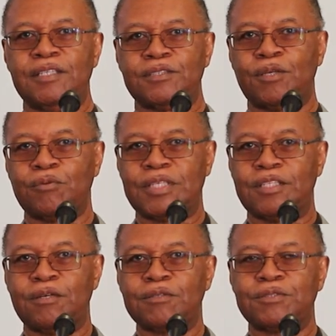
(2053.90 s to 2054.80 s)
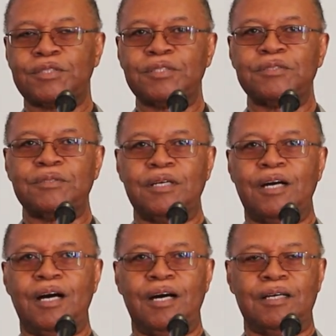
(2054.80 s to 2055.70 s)
So when those two
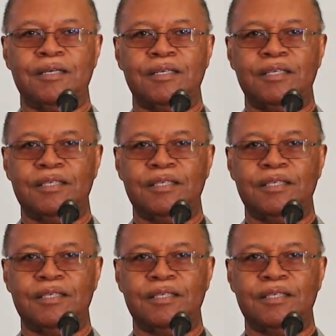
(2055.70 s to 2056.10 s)
are